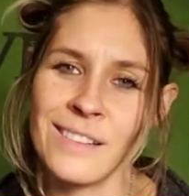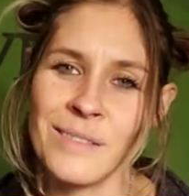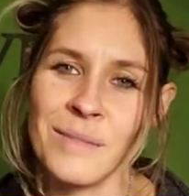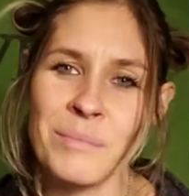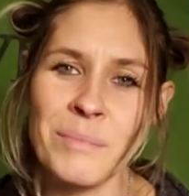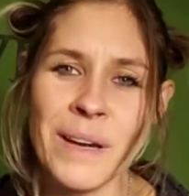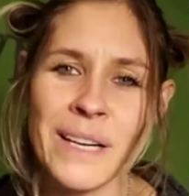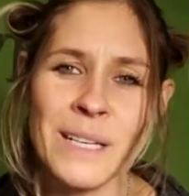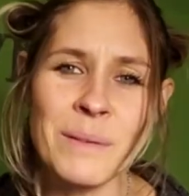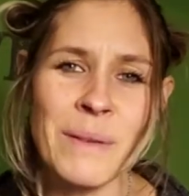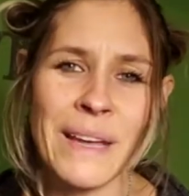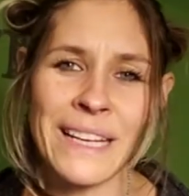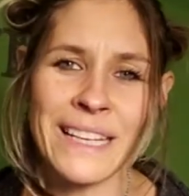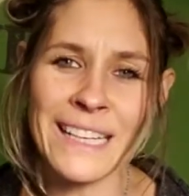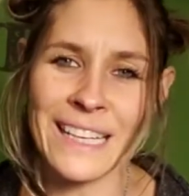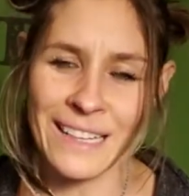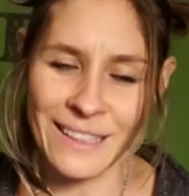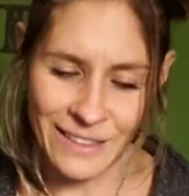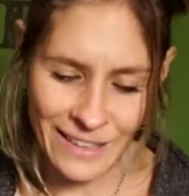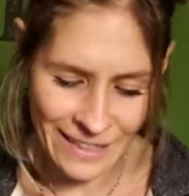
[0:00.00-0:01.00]
money
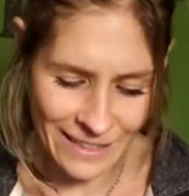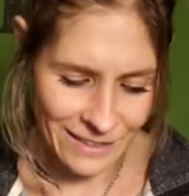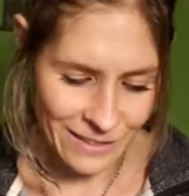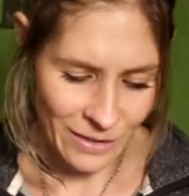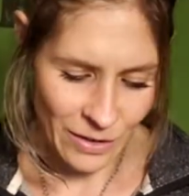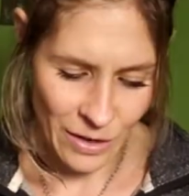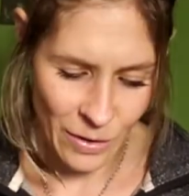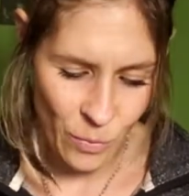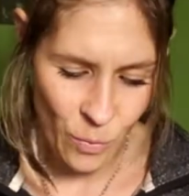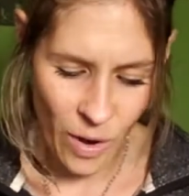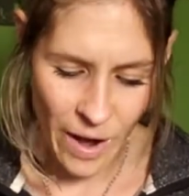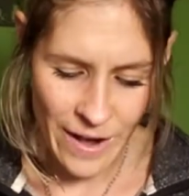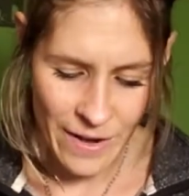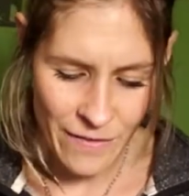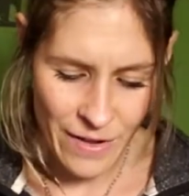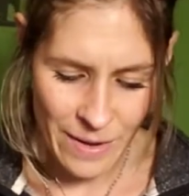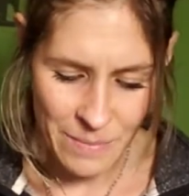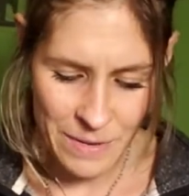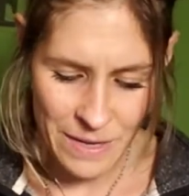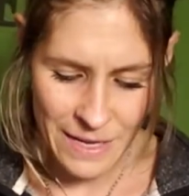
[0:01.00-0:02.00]
making. Like, why have
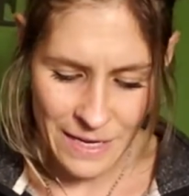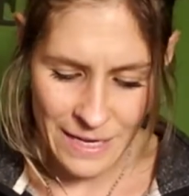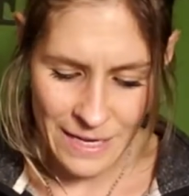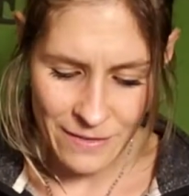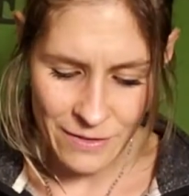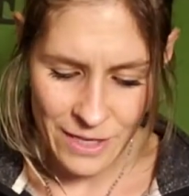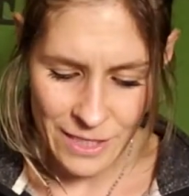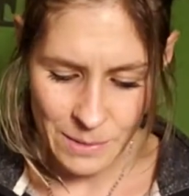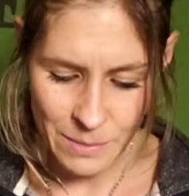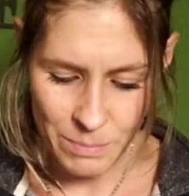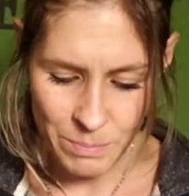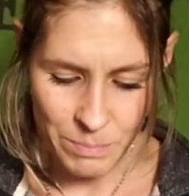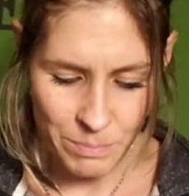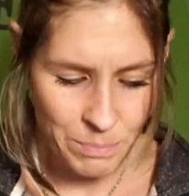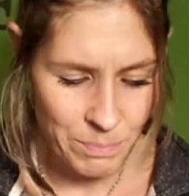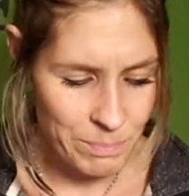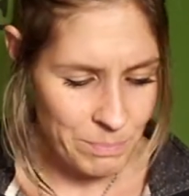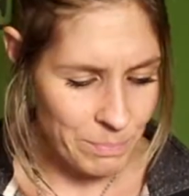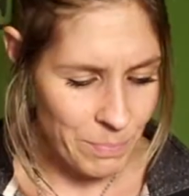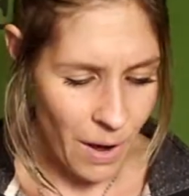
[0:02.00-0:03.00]
I been in this
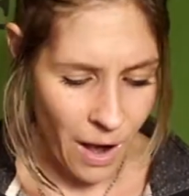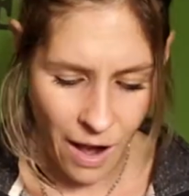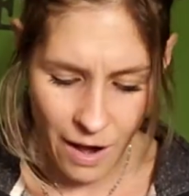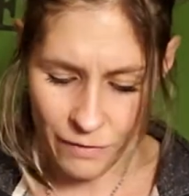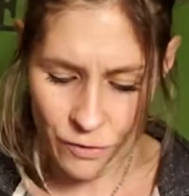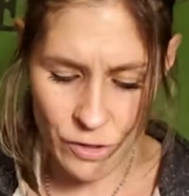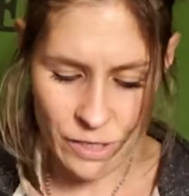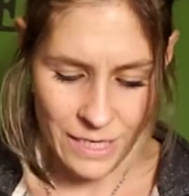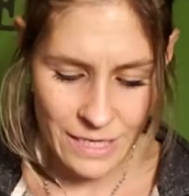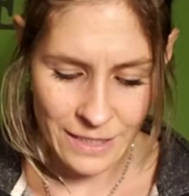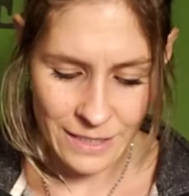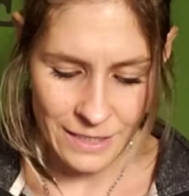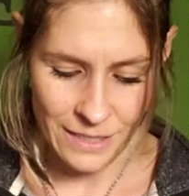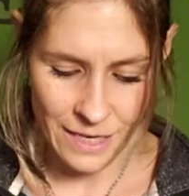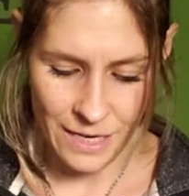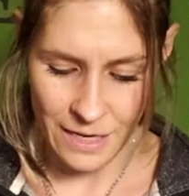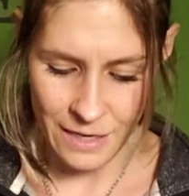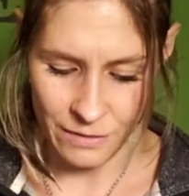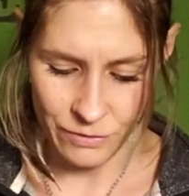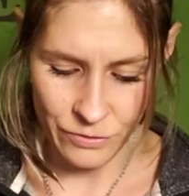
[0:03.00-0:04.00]
poverty
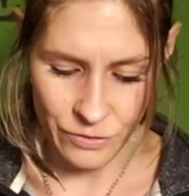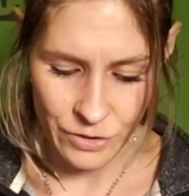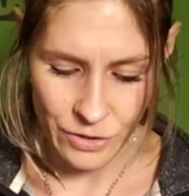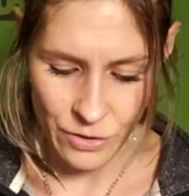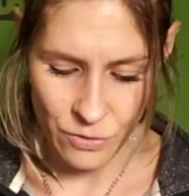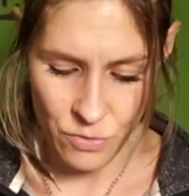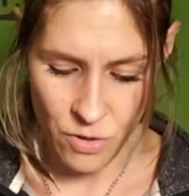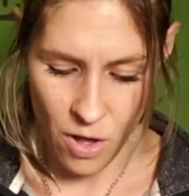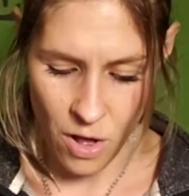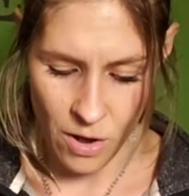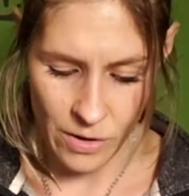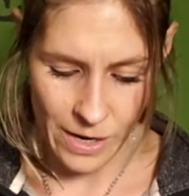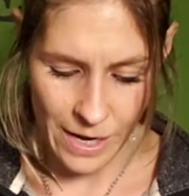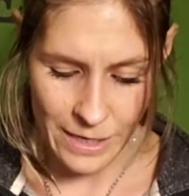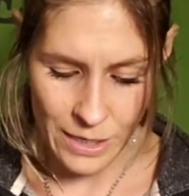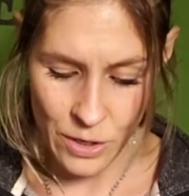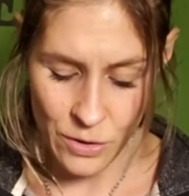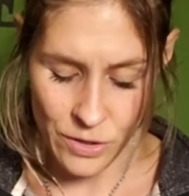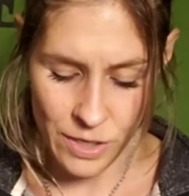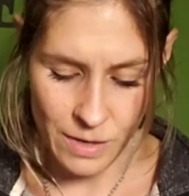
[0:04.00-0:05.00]
state for so long? I
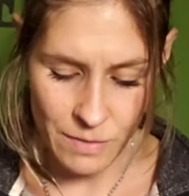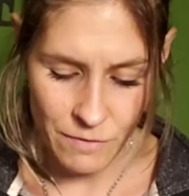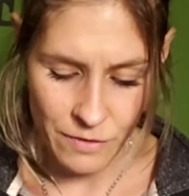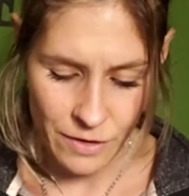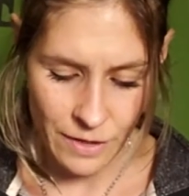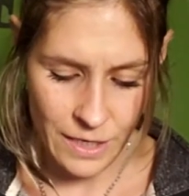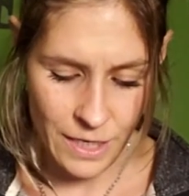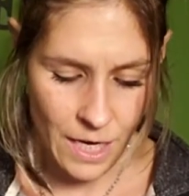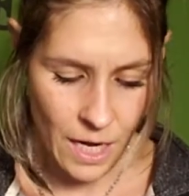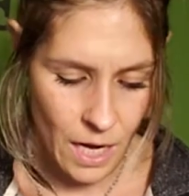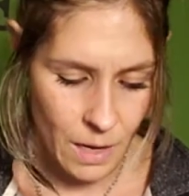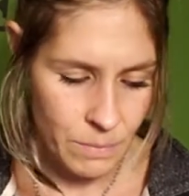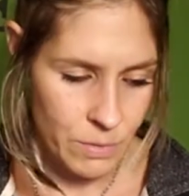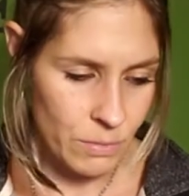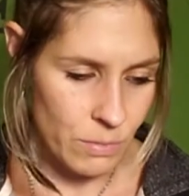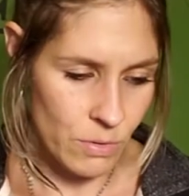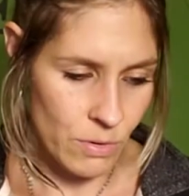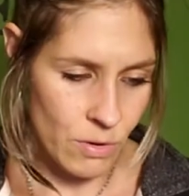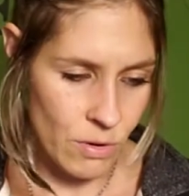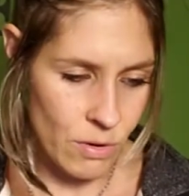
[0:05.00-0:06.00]
know that I'm very
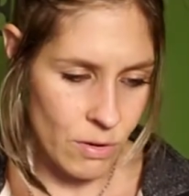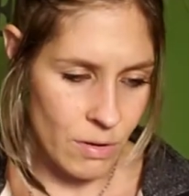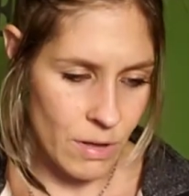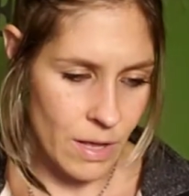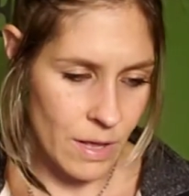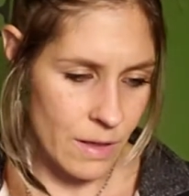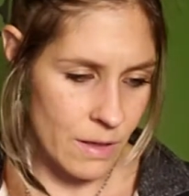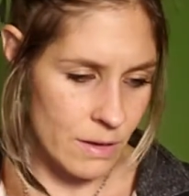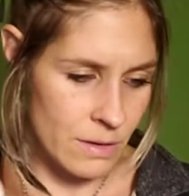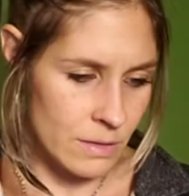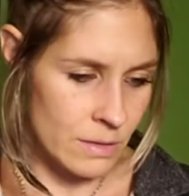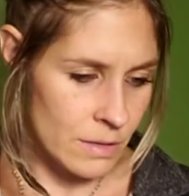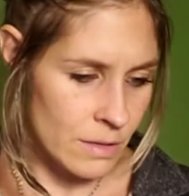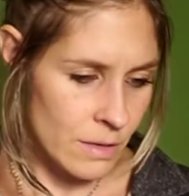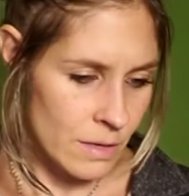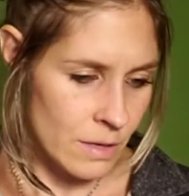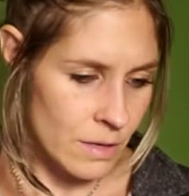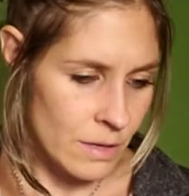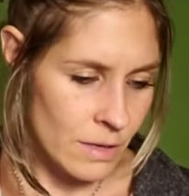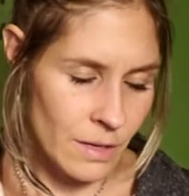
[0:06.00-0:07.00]
capable and
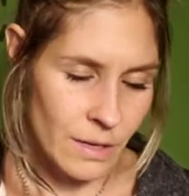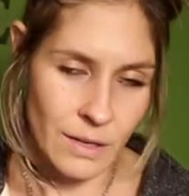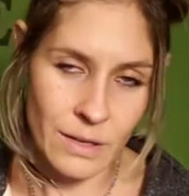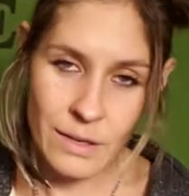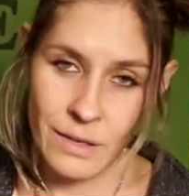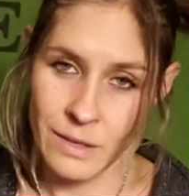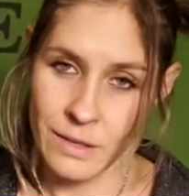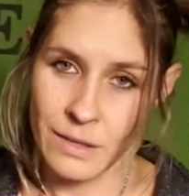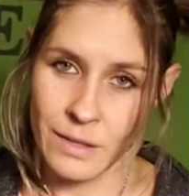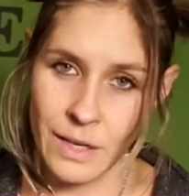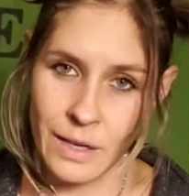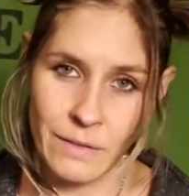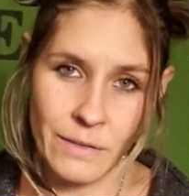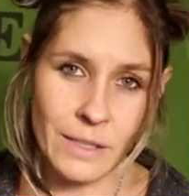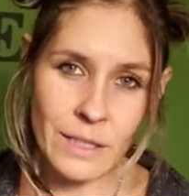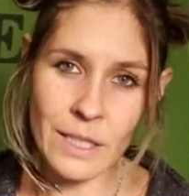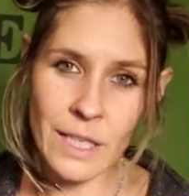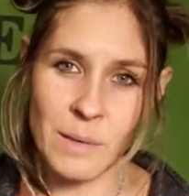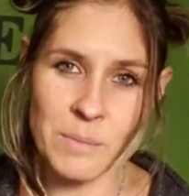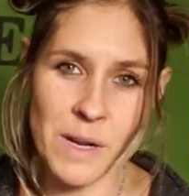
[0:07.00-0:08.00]

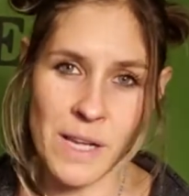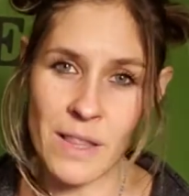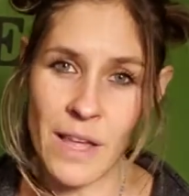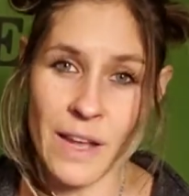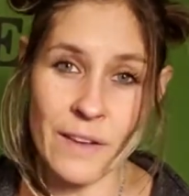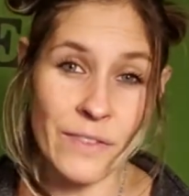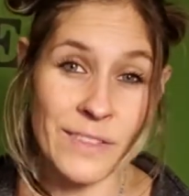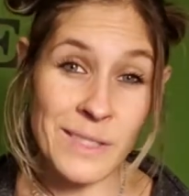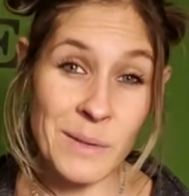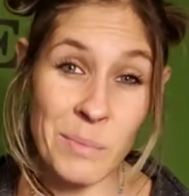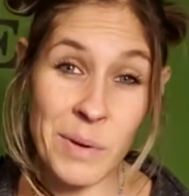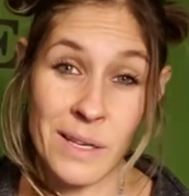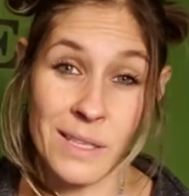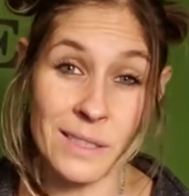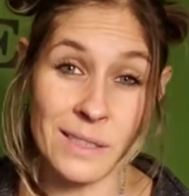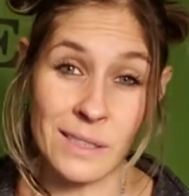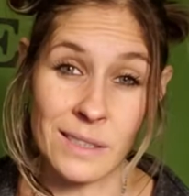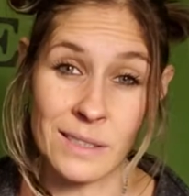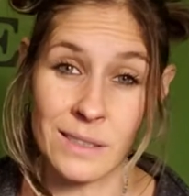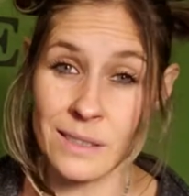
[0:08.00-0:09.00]
everything in my life is
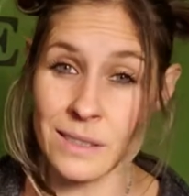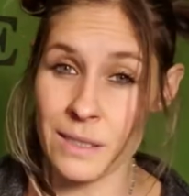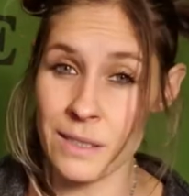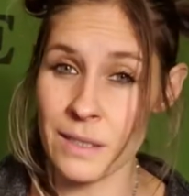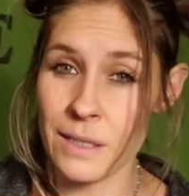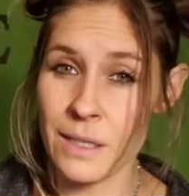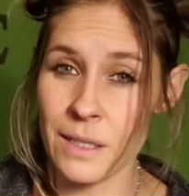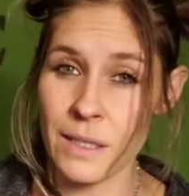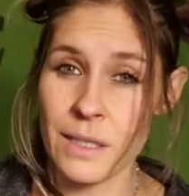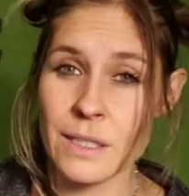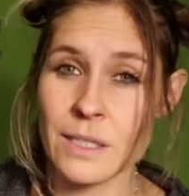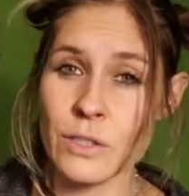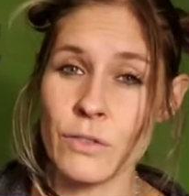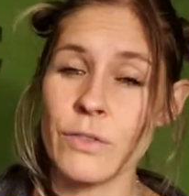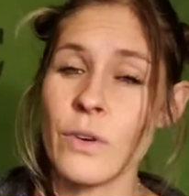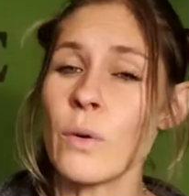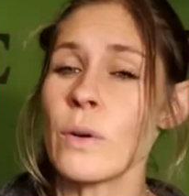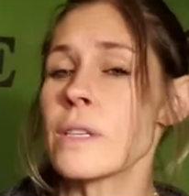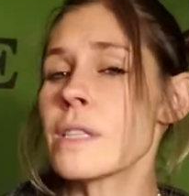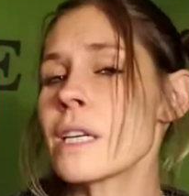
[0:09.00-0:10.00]
abundant. So
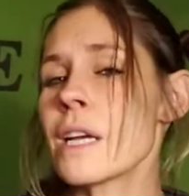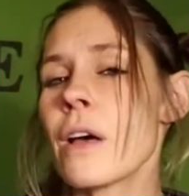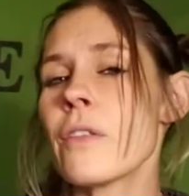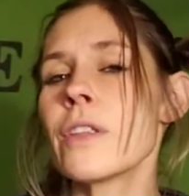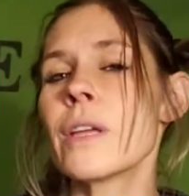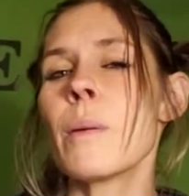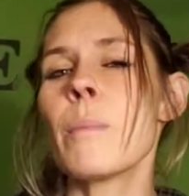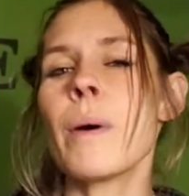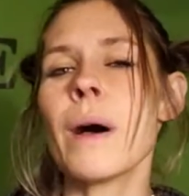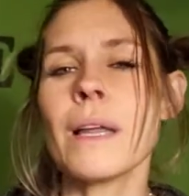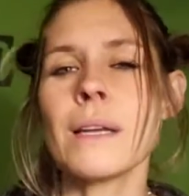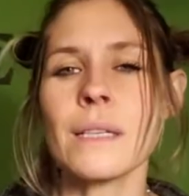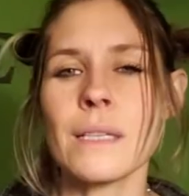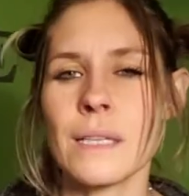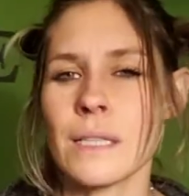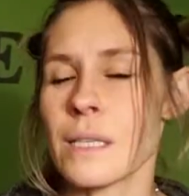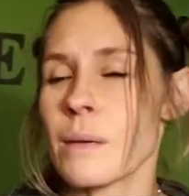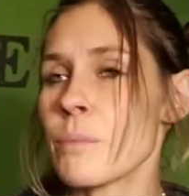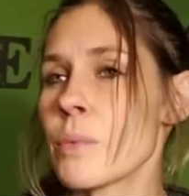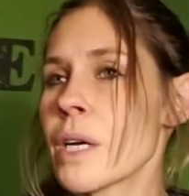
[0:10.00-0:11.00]
focusing on the
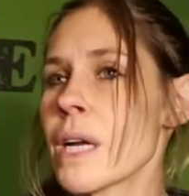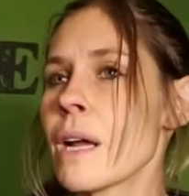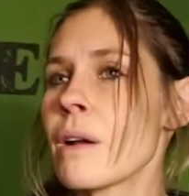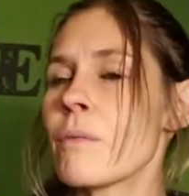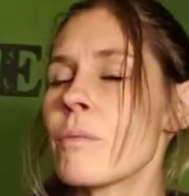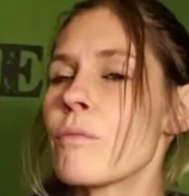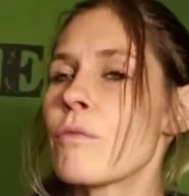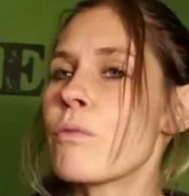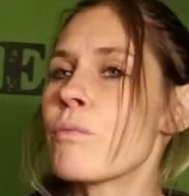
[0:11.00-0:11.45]
abundance and bringing